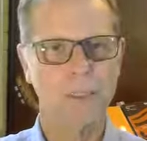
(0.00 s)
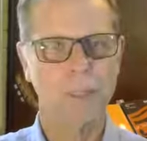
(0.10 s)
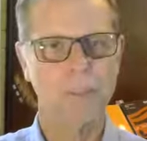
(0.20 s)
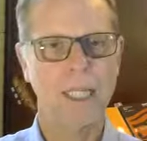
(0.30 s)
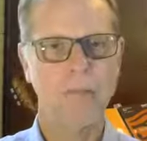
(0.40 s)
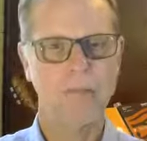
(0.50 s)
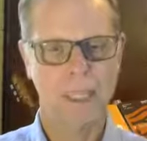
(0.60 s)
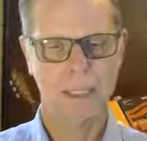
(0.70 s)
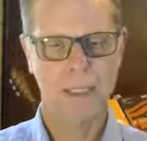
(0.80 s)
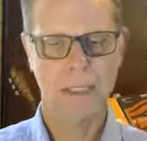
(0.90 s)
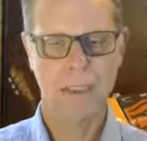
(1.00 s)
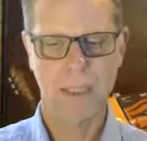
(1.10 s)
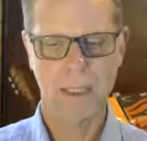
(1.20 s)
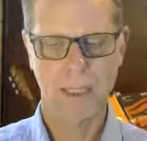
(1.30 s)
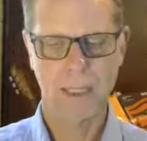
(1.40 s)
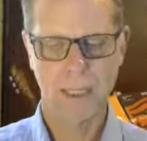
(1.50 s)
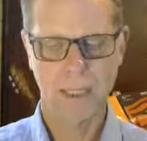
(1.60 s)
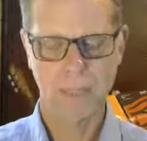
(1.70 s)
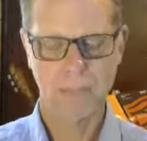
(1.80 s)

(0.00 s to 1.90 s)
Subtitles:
when we have that kind